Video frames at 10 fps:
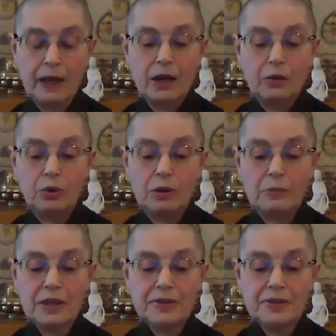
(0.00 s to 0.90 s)
We
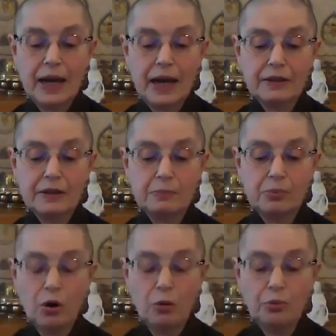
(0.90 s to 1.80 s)
must act
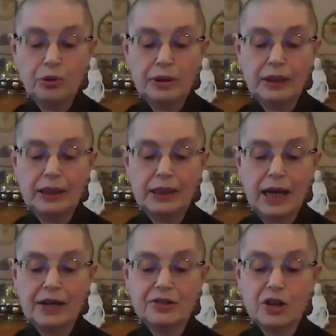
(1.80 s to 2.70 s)
appropriately
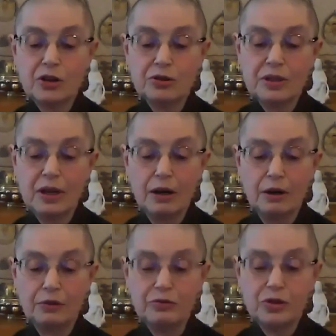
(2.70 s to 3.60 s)
as
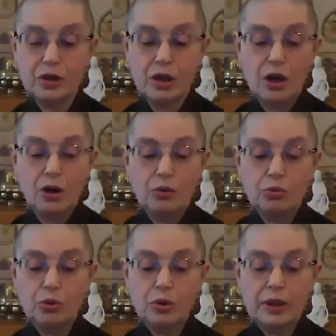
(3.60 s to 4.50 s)
ourselves,
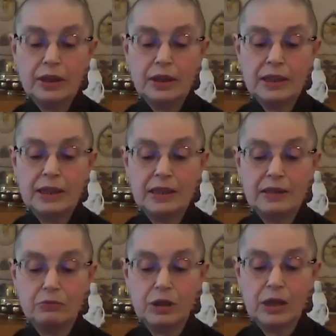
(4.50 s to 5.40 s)
rooted in the
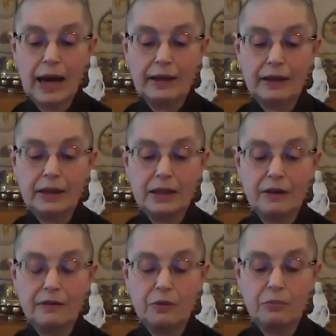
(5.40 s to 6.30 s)
reality
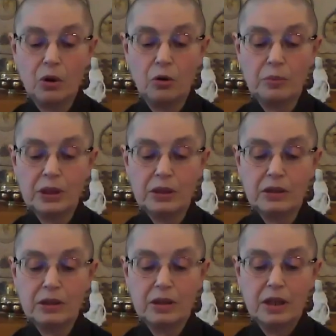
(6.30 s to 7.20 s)
of the moment.
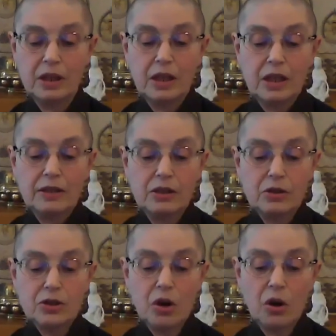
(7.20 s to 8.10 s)
There
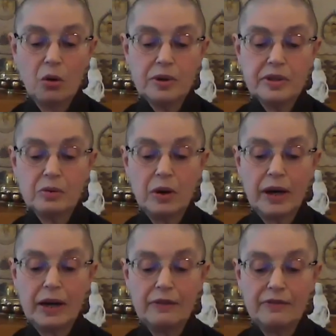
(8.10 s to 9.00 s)
is always a
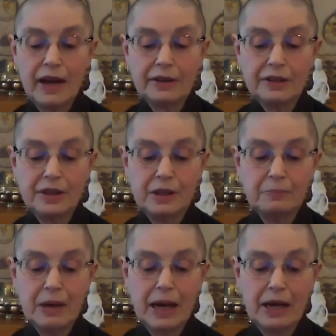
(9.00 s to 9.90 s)
way of acting
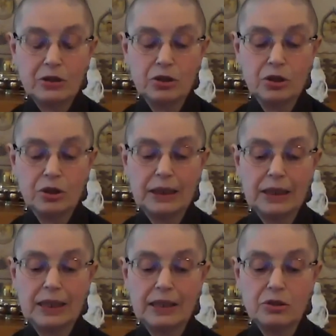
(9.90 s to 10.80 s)
compassionately
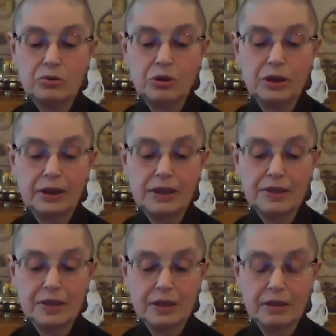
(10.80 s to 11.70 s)
that is
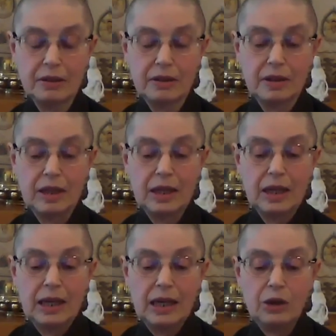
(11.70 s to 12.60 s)
realistic.
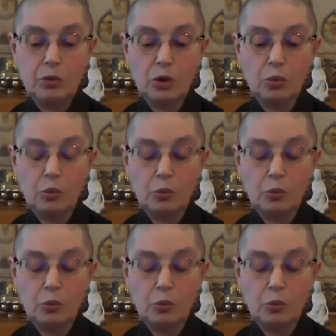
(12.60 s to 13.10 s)
It will